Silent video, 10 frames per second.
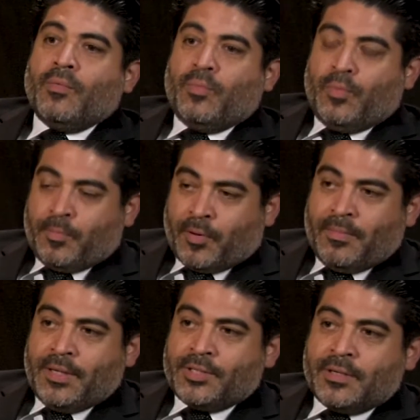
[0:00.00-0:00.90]
with
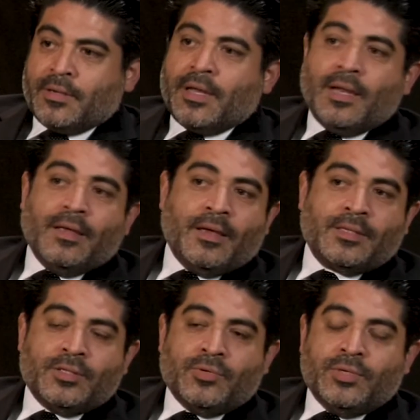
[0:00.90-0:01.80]
permission, and he
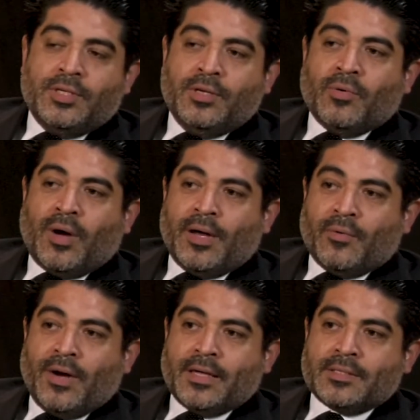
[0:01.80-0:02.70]
gets into a DUI
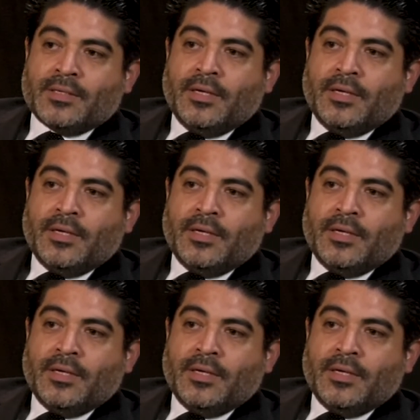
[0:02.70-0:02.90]
arrest,